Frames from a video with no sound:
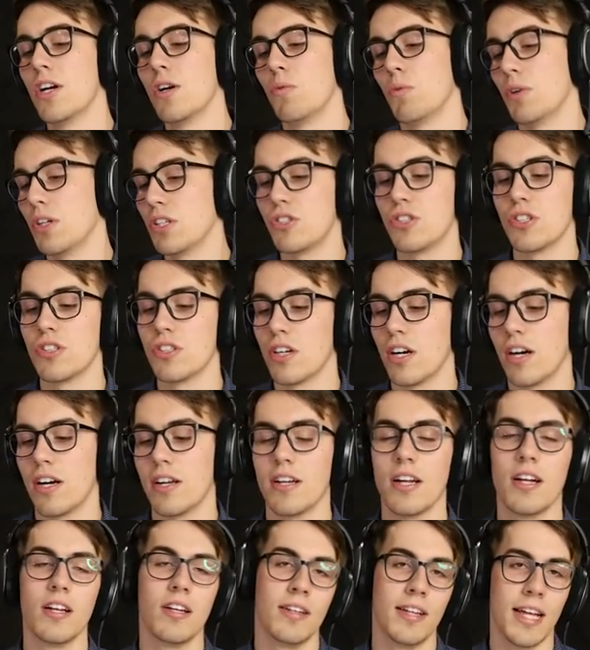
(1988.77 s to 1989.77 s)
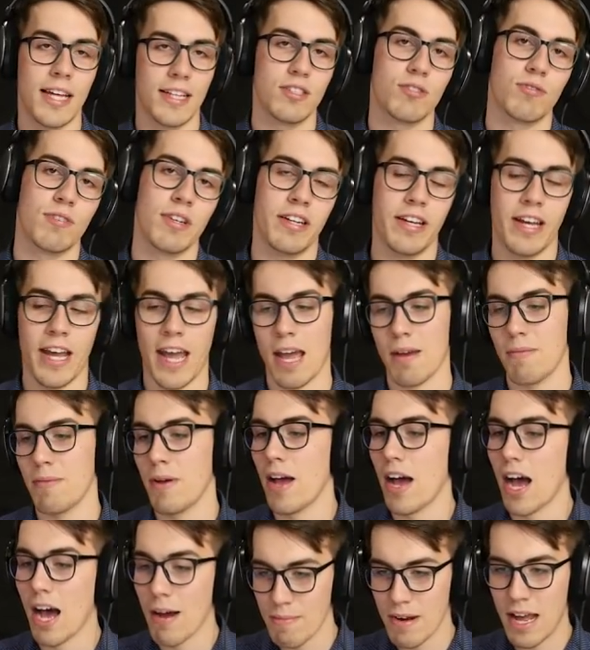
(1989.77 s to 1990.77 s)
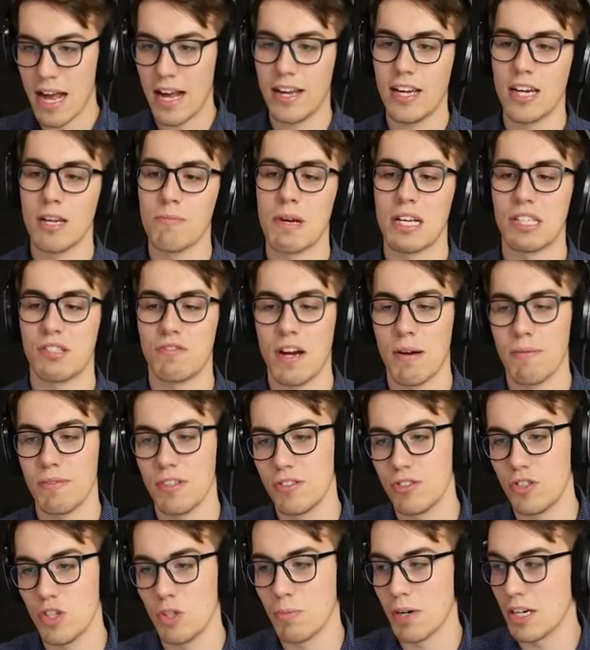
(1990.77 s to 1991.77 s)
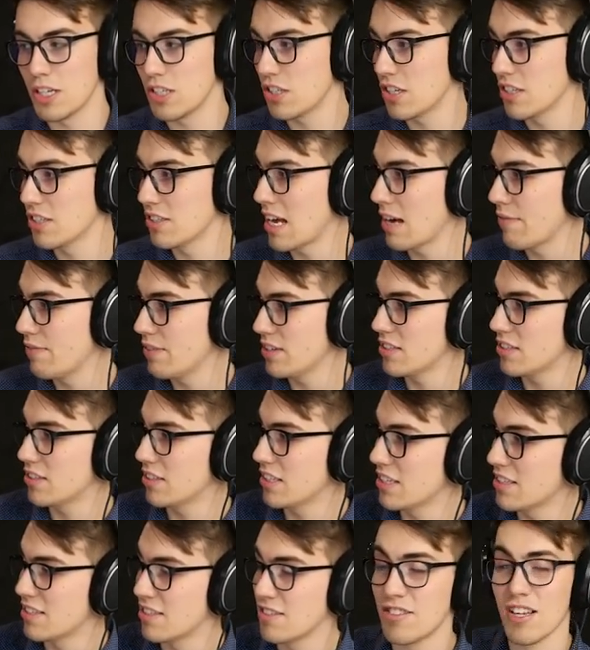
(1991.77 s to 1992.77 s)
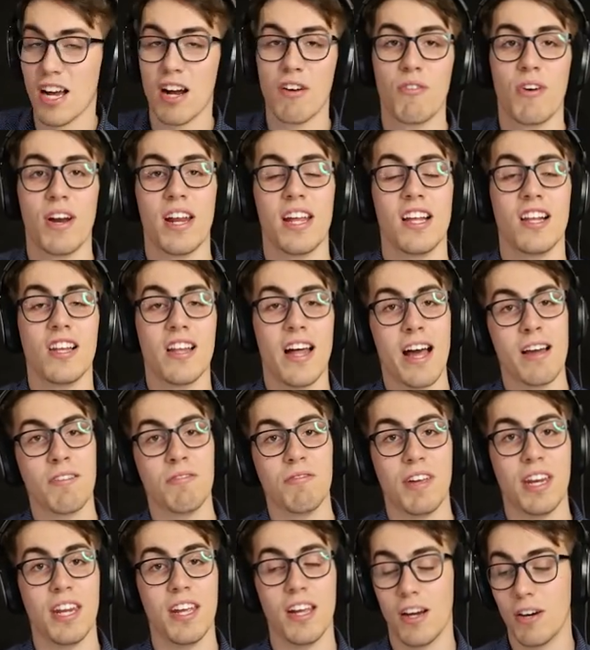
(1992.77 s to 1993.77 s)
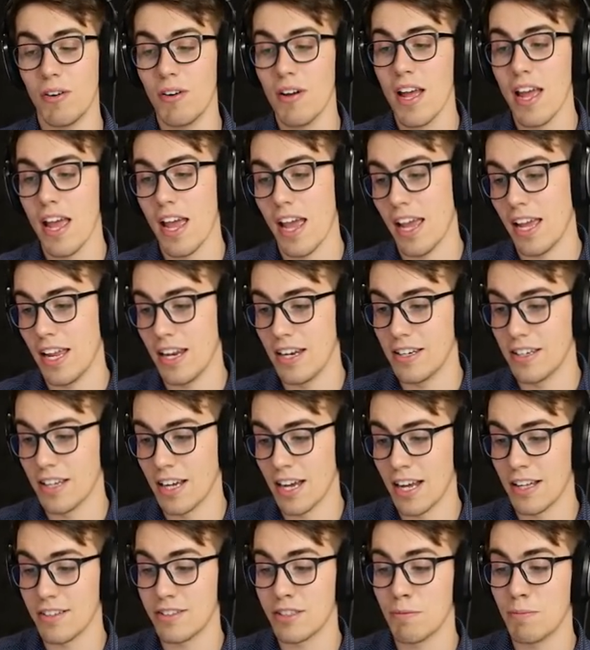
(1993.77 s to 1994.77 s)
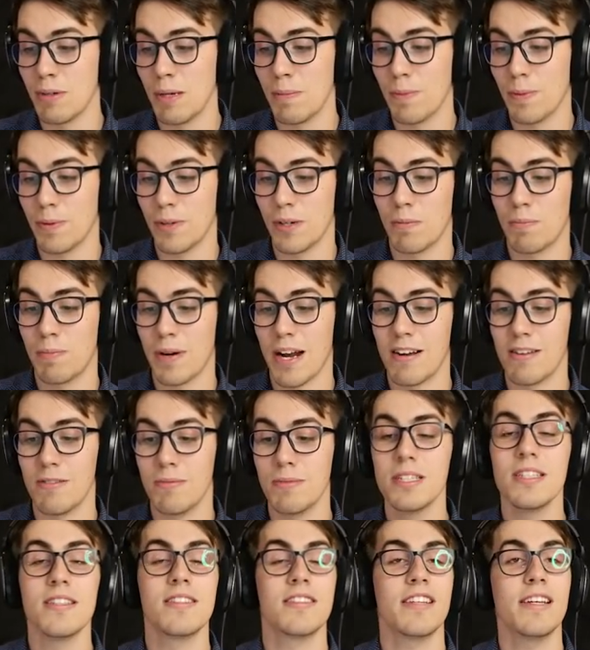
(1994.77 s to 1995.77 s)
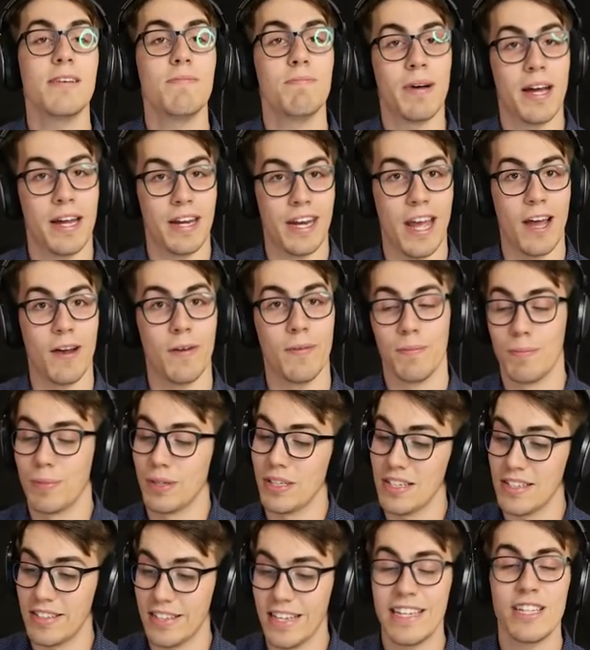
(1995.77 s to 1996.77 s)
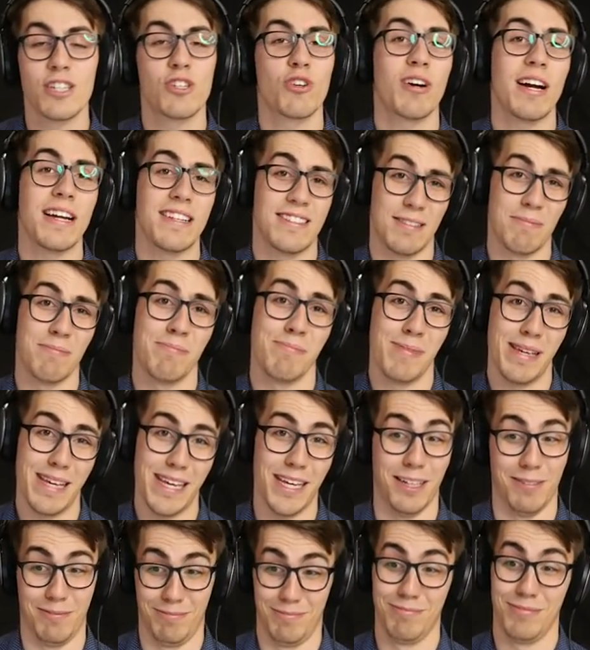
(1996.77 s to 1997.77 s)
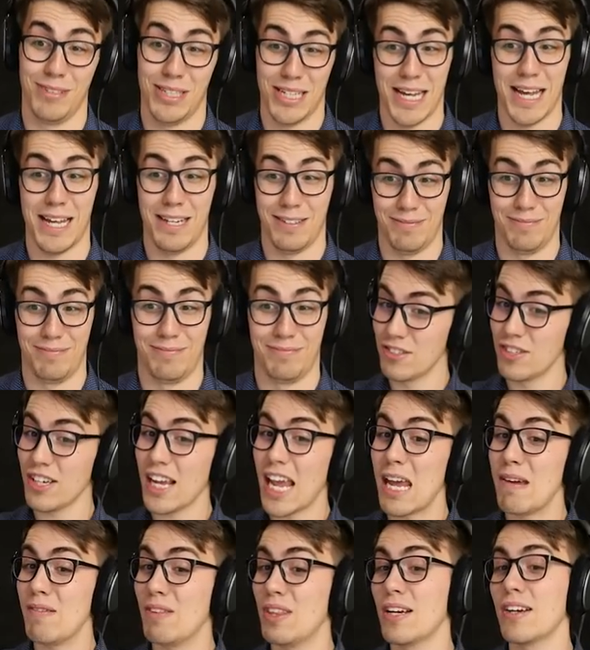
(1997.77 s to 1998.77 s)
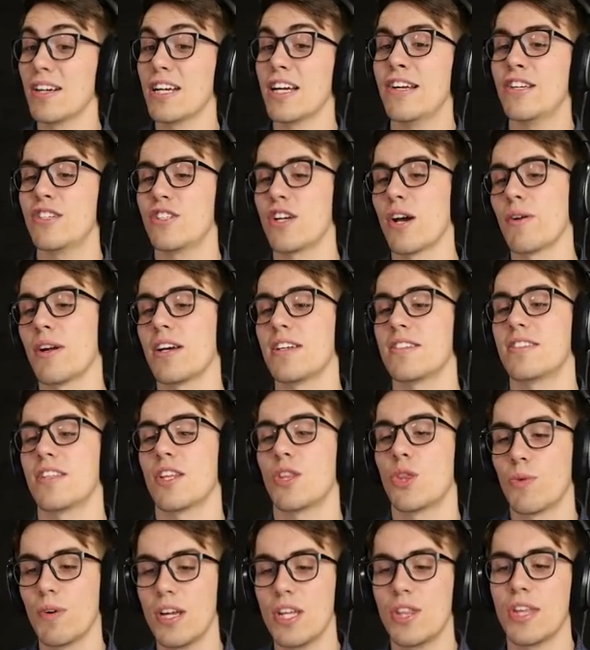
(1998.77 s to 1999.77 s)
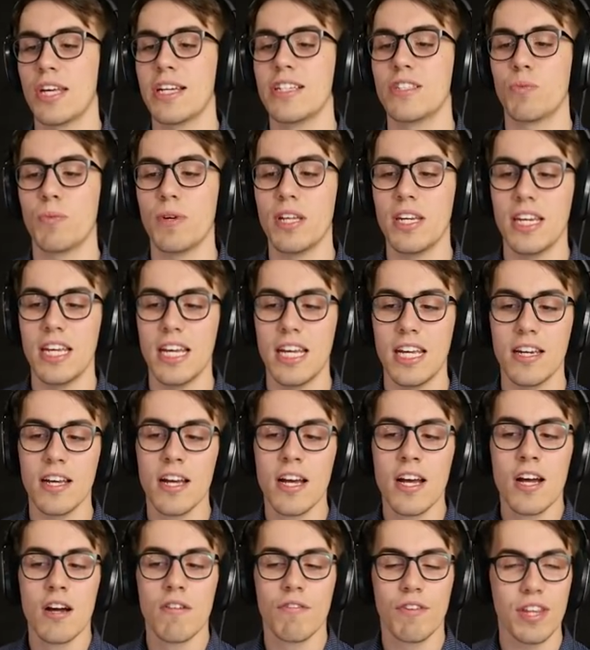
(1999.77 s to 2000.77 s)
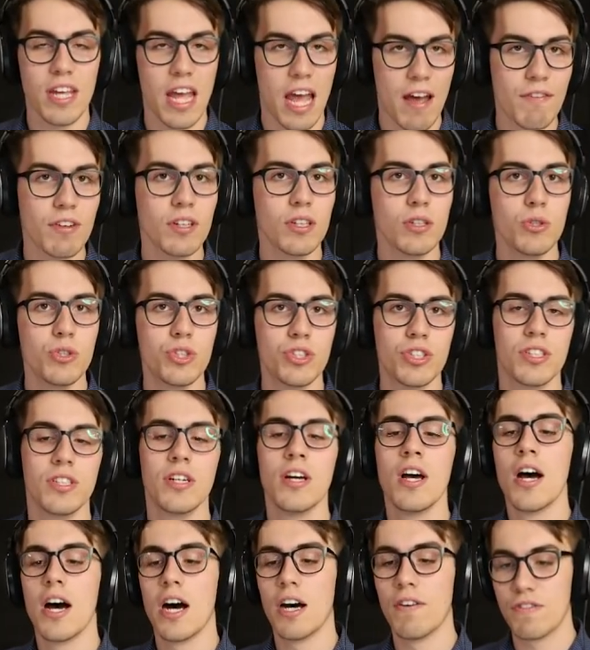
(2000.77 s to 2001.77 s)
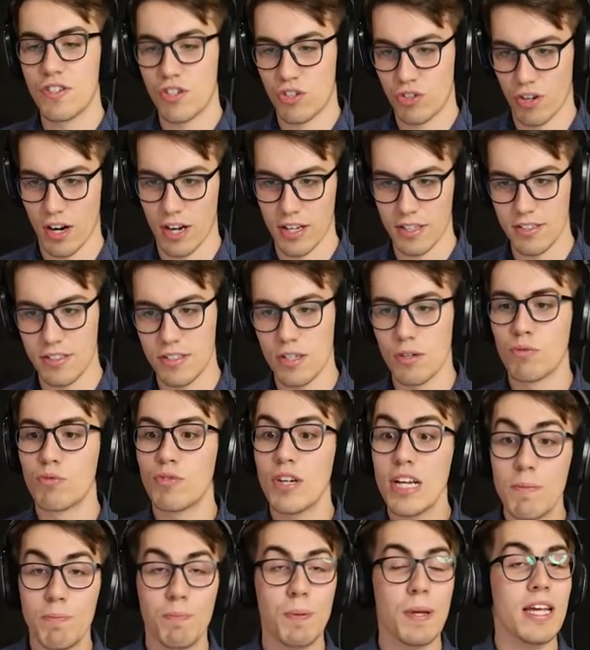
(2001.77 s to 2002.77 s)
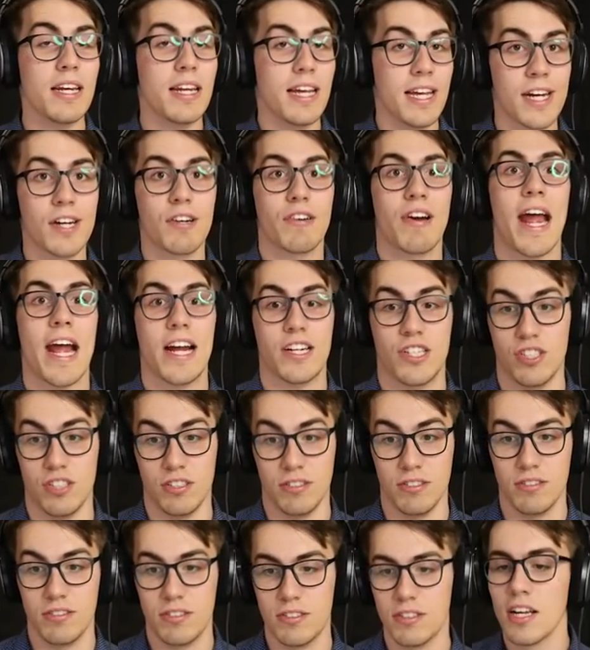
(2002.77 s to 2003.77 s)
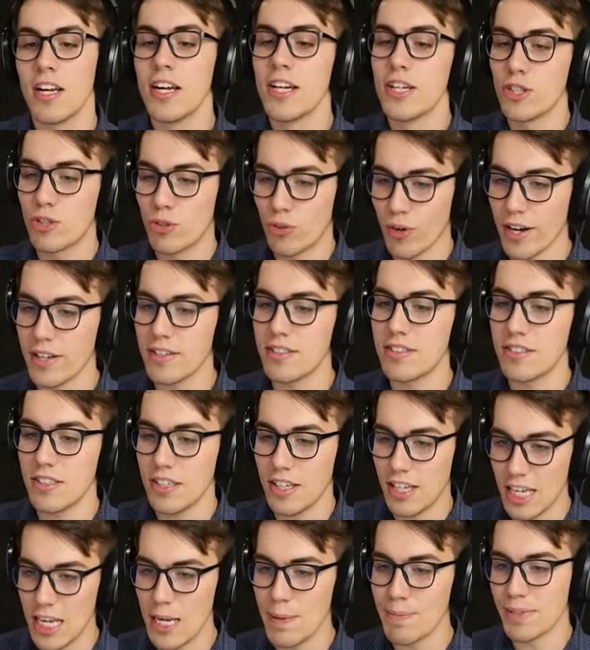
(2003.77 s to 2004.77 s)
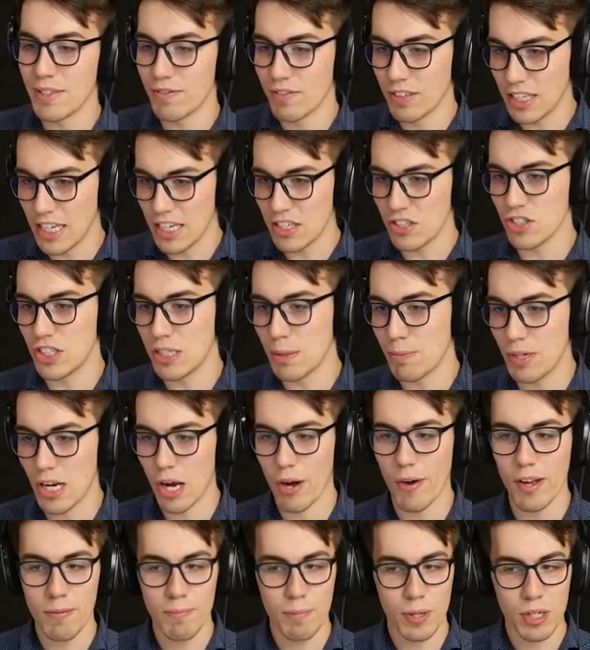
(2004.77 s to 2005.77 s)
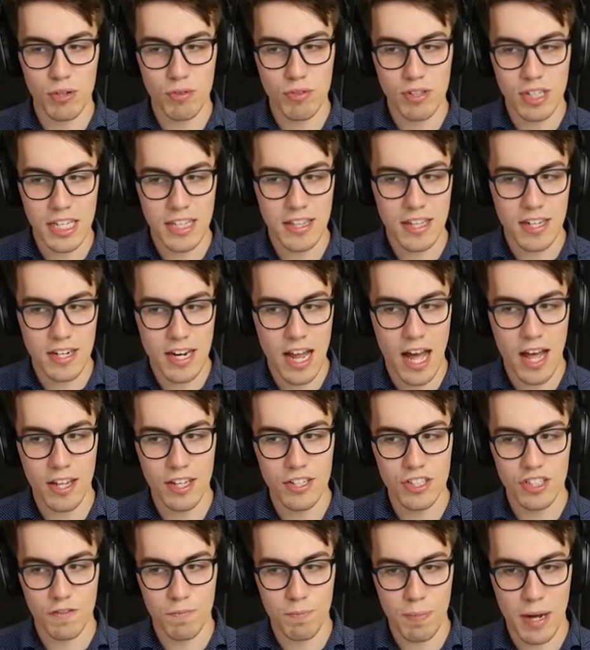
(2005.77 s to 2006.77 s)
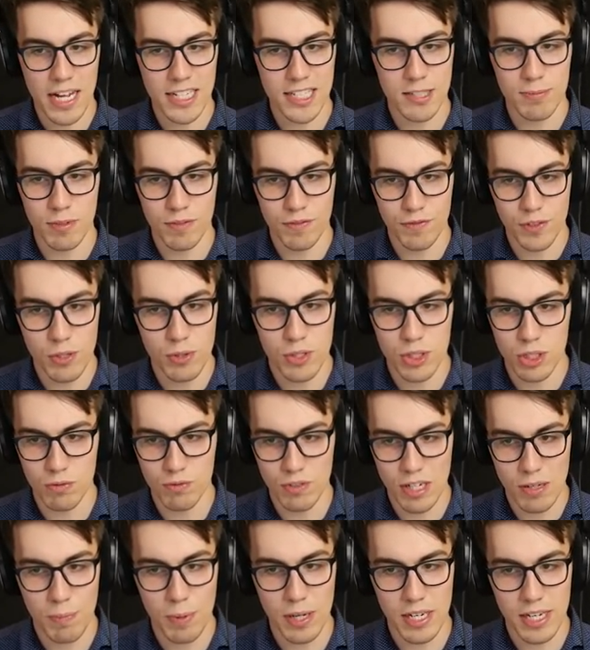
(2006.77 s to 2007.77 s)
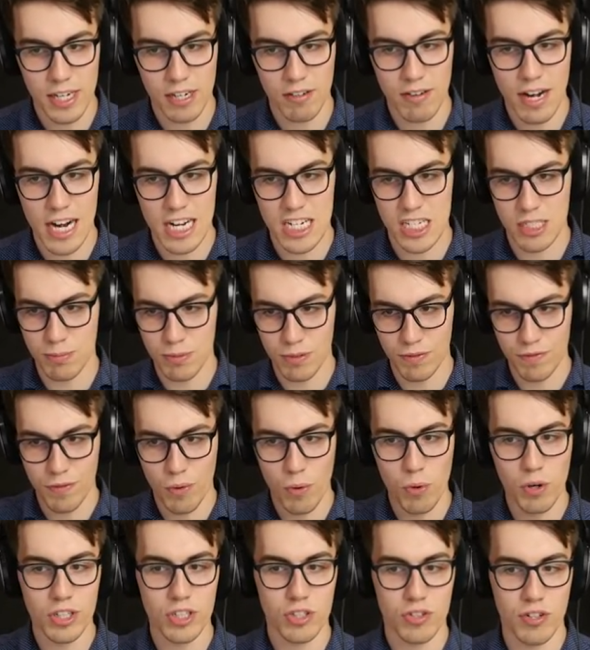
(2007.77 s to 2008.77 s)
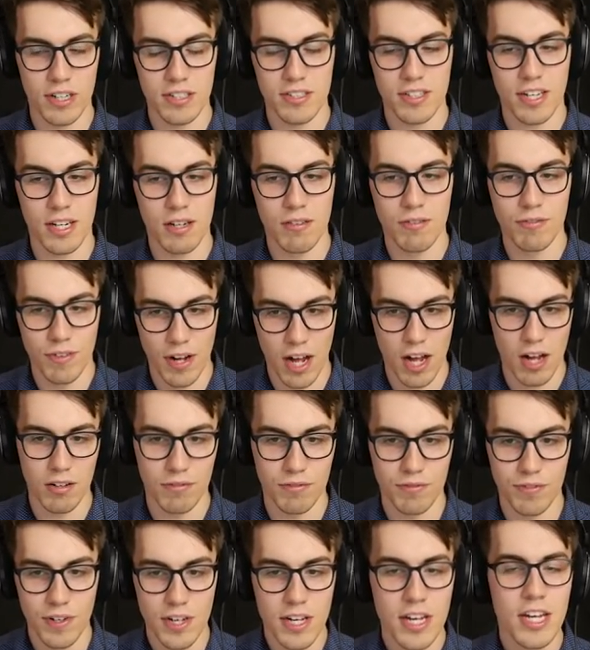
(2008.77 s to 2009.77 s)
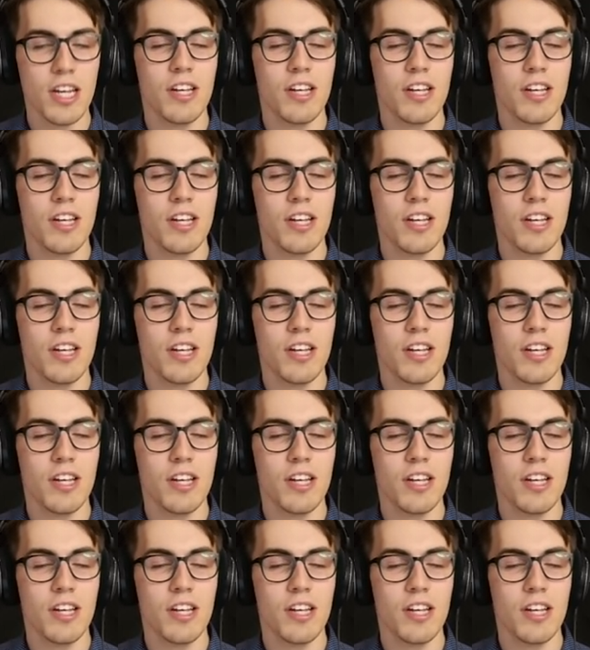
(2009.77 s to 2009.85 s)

Once you're done, let's recap. I'm not going to mess around with this too much because obviously this is already a long video and uh, some people are probably asleep by now, but this interests me. Okay. So game theory has shown us the three things we need for the evolution of trust. Repeat interactions. Trust keeps a relationship going, but you need the knowledge of possible future repeat interactions before trust can evolve.